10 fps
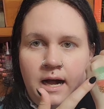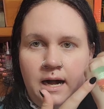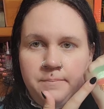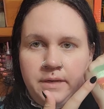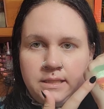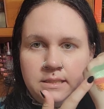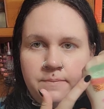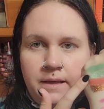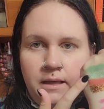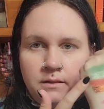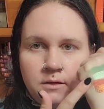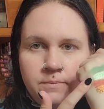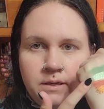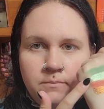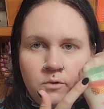Next up, a
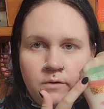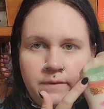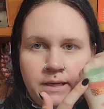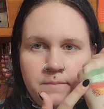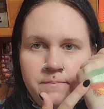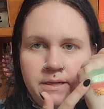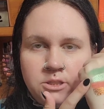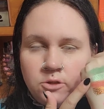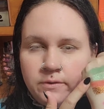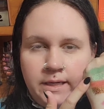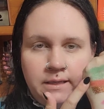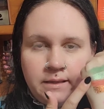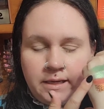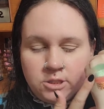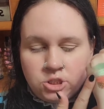little bit more of like a mint green
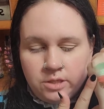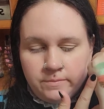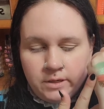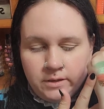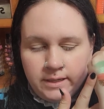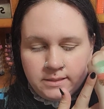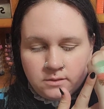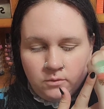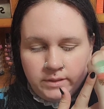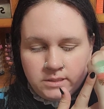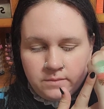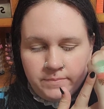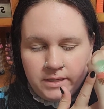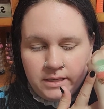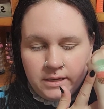and like a shimmer is going to
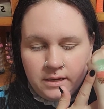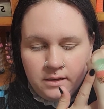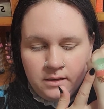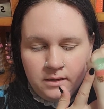be